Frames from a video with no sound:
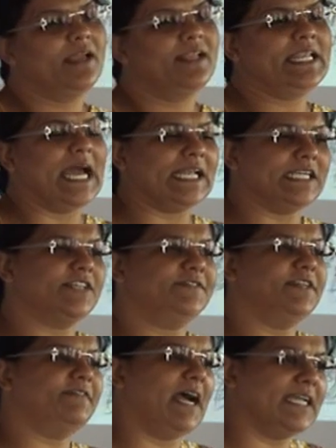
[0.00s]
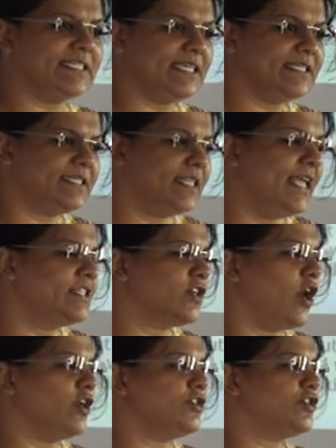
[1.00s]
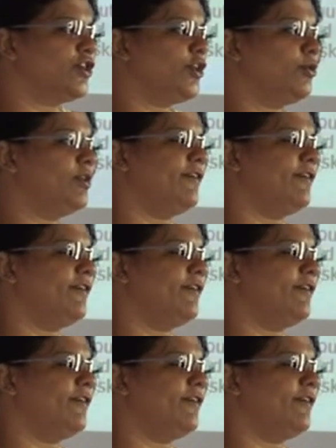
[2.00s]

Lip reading: narrative devices. These constitute